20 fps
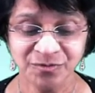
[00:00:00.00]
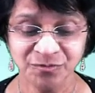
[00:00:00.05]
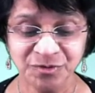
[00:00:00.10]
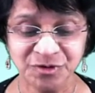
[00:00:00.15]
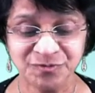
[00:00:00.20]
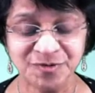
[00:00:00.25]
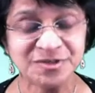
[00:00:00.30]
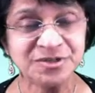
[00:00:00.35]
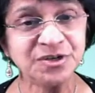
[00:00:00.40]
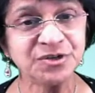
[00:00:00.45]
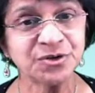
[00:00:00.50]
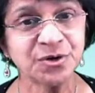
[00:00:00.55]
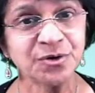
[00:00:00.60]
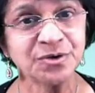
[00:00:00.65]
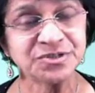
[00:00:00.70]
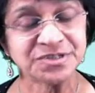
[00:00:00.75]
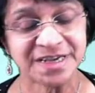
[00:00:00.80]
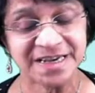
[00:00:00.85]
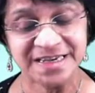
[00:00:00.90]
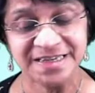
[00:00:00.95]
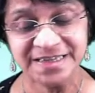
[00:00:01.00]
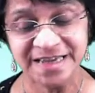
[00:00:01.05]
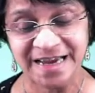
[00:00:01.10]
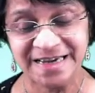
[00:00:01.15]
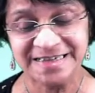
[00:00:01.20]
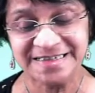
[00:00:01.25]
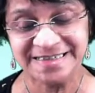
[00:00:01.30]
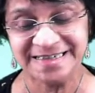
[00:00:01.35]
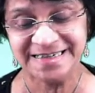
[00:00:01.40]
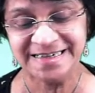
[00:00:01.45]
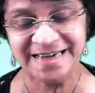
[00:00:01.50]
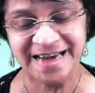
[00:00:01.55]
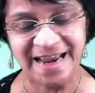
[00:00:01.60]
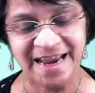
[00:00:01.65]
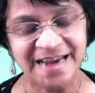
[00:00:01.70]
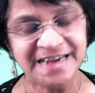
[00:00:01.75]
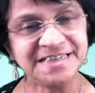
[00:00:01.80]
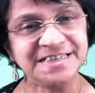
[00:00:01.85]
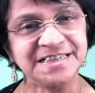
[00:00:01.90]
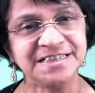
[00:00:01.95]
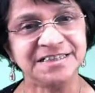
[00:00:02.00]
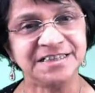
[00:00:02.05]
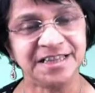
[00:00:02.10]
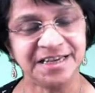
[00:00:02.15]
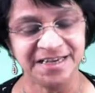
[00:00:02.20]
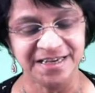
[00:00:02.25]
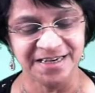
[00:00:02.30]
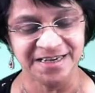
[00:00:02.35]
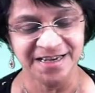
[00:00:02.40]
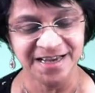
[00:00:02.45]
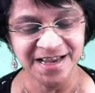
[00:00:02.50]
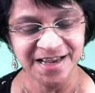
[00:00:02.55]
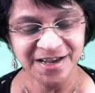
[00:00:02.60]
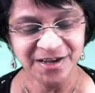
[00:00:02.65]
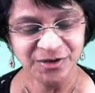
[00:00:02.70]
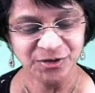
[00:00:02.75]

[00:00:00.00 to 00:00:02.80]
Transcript: which was introduced in 1983.